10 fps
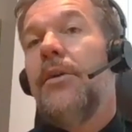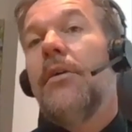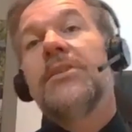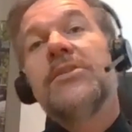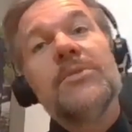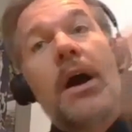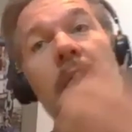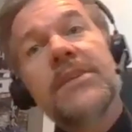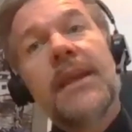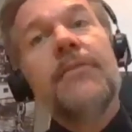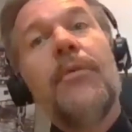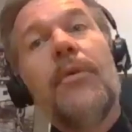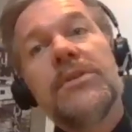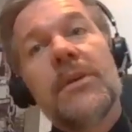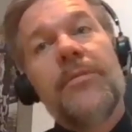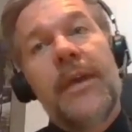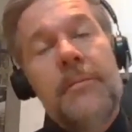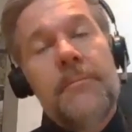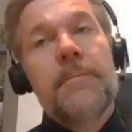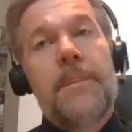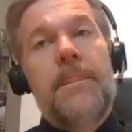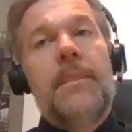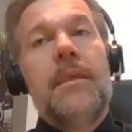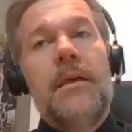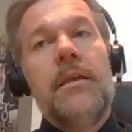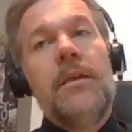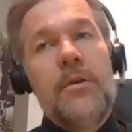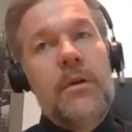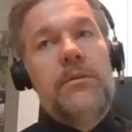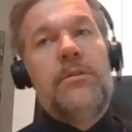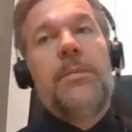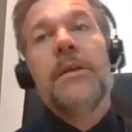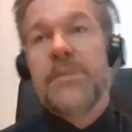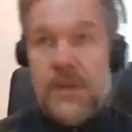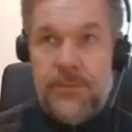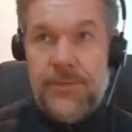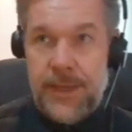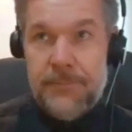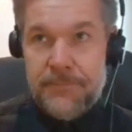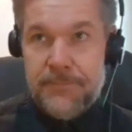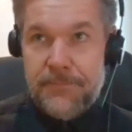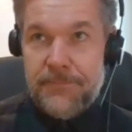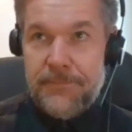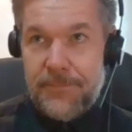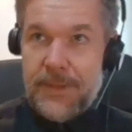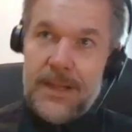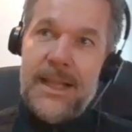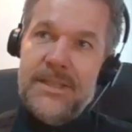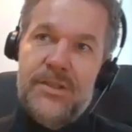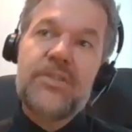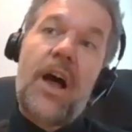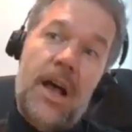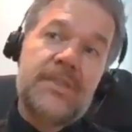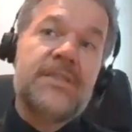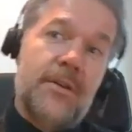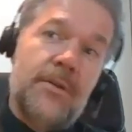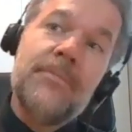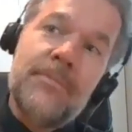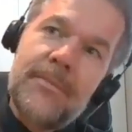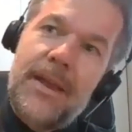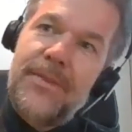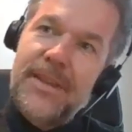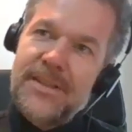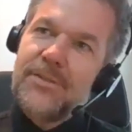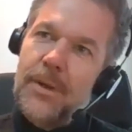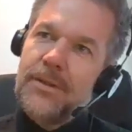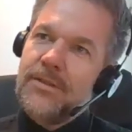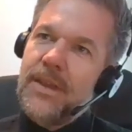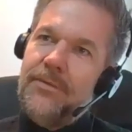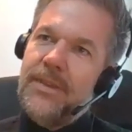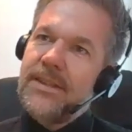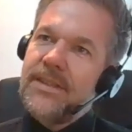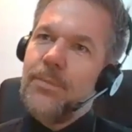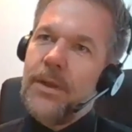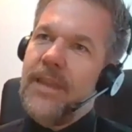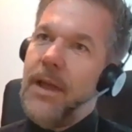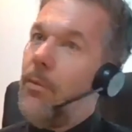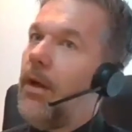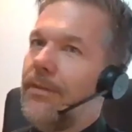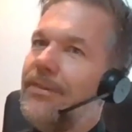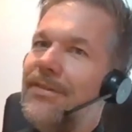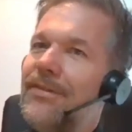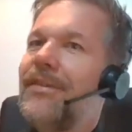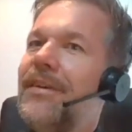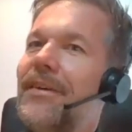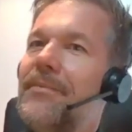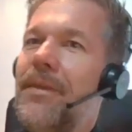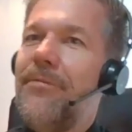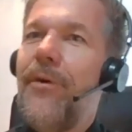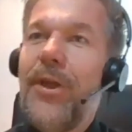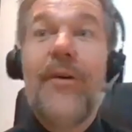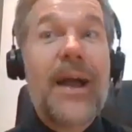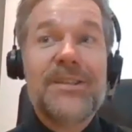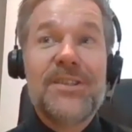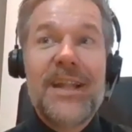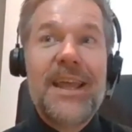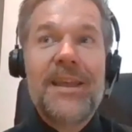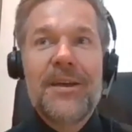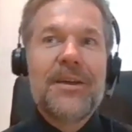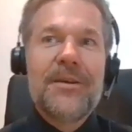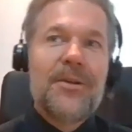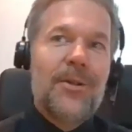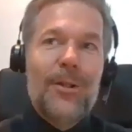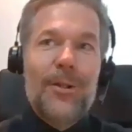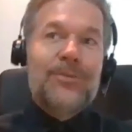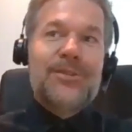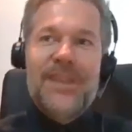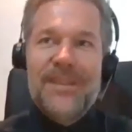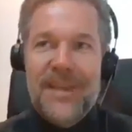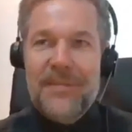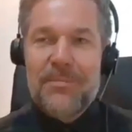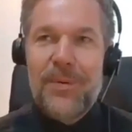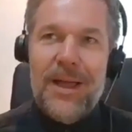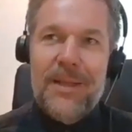Your customers are asking for something. You're going to build something. Let's just ask them if this is what they want before you actually launch it and